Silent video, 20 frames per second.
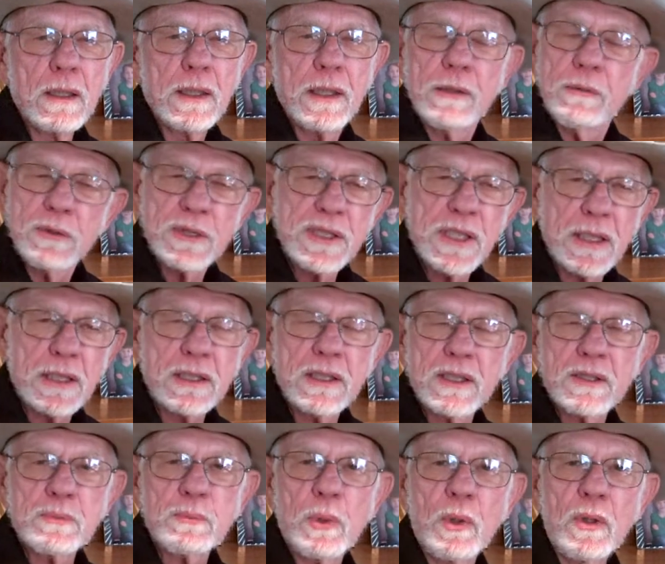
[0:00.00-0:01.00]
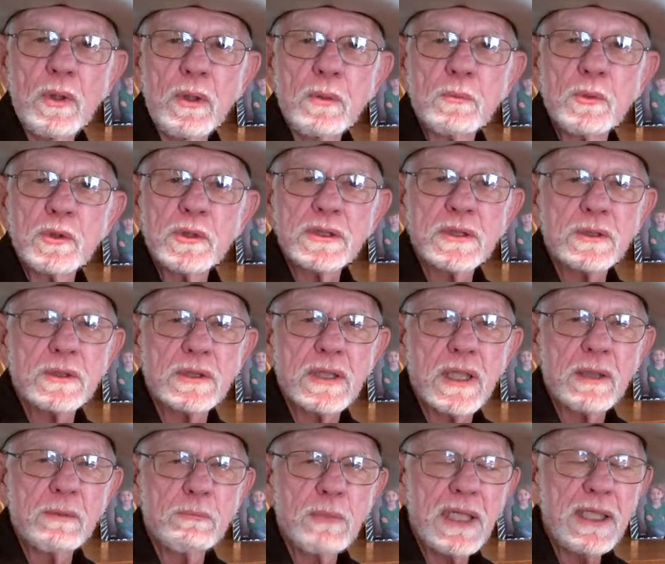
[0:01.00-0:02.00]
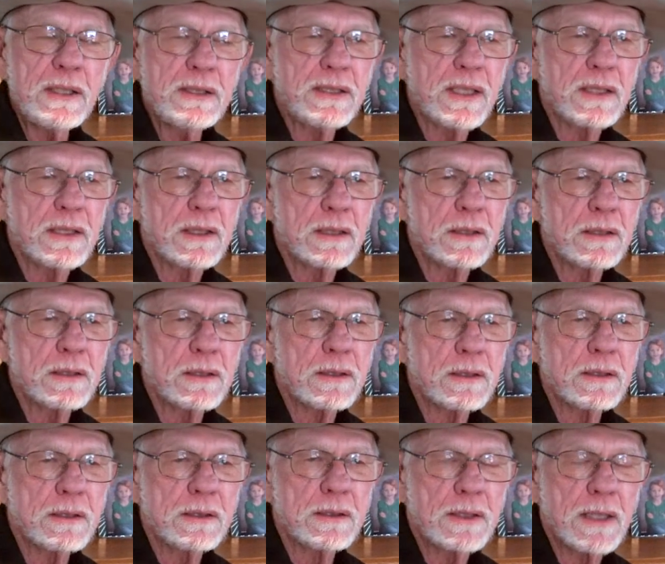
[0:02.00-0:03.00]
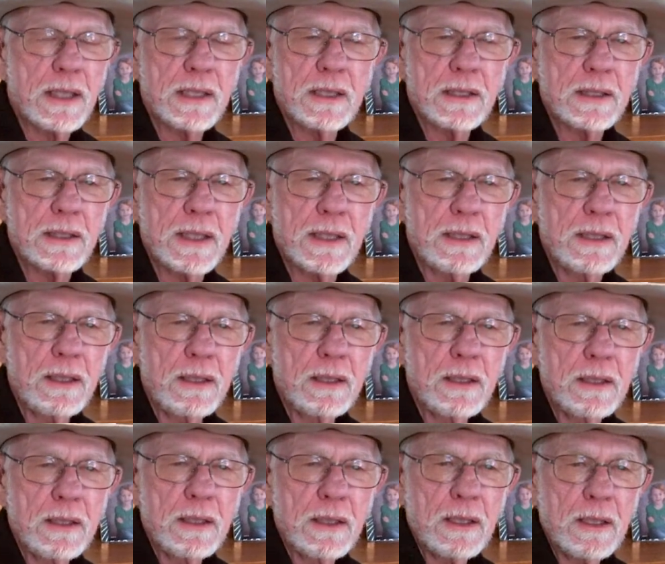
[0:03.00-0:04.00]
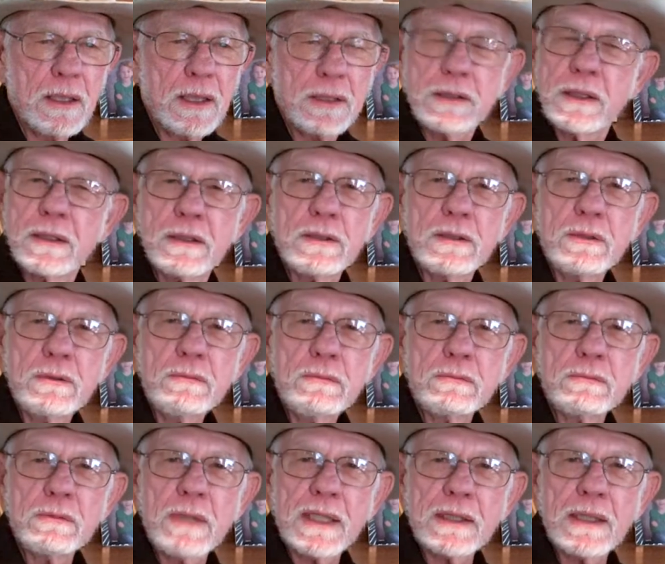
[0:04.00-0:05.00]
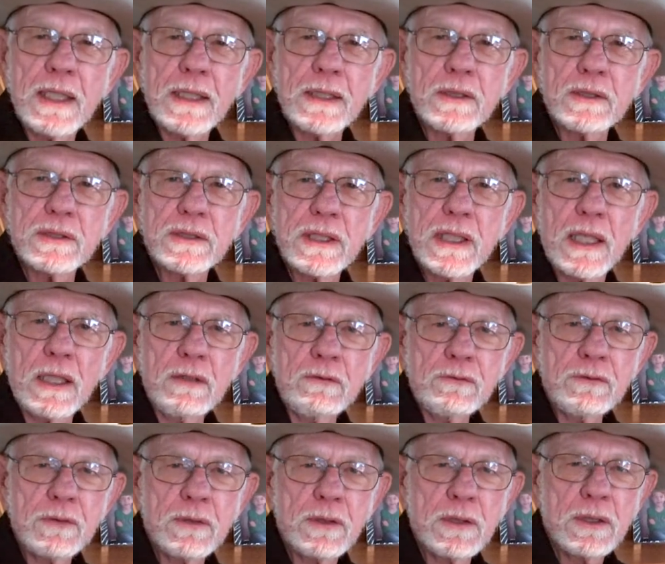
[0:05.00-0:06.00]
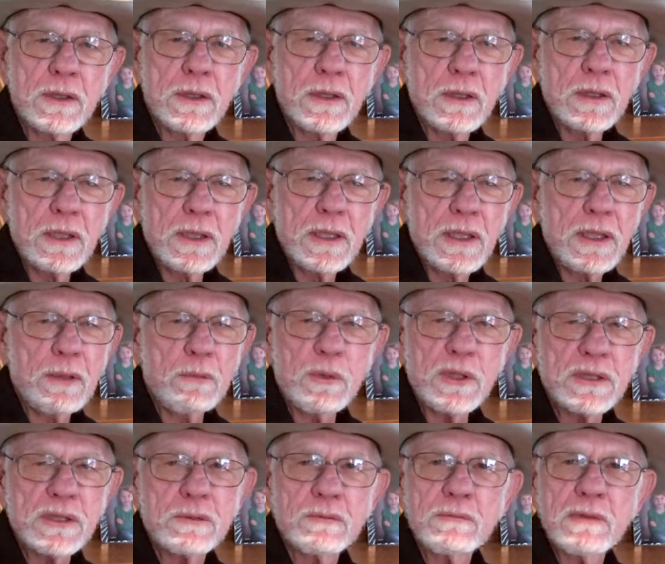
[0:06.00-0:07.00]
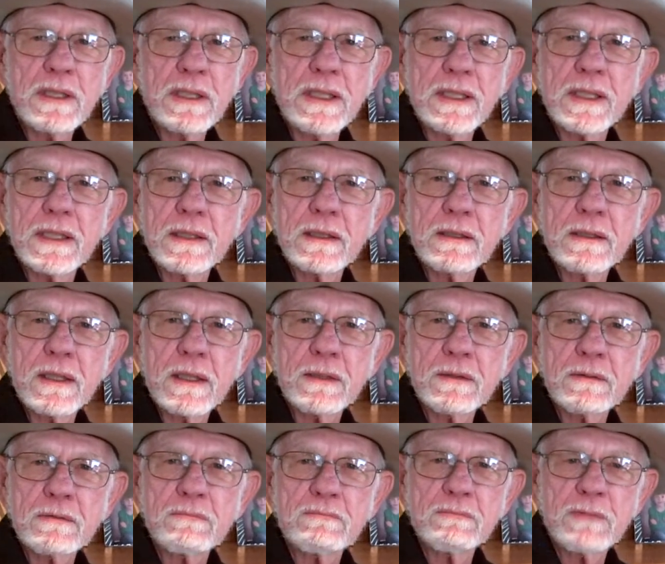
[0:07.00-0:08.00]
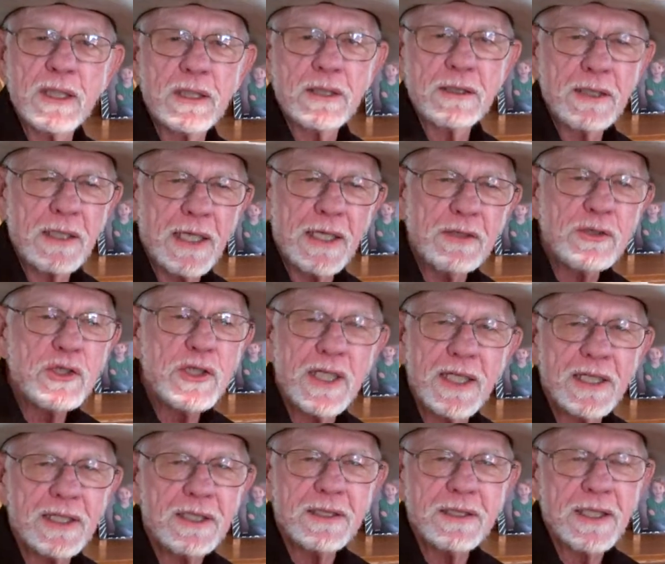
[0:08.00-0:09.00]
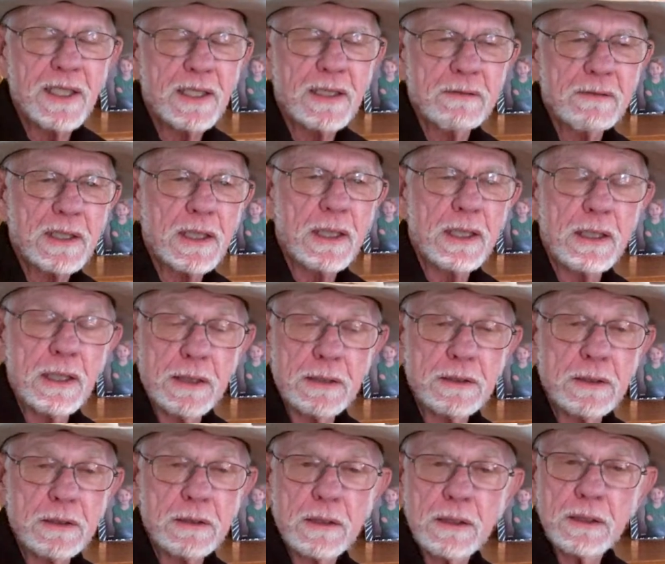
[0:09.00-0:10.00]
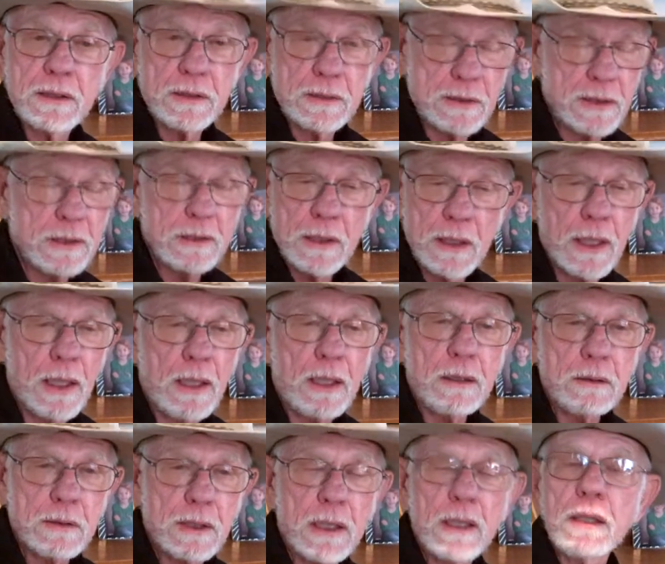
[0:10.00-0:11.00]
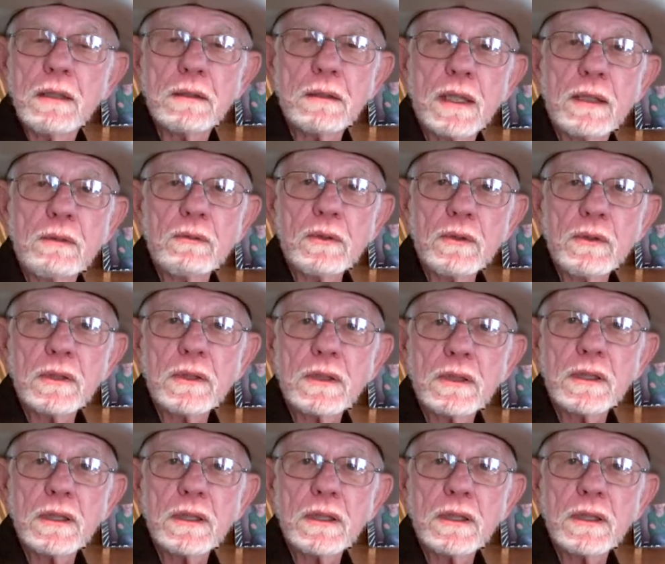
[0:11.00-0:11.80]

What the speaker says: recited this poem. It was an amazing kind of thing. I said, "Did you write that yourself?" He wasn't really an educated kind of guy. He said, yeah, I wrote it.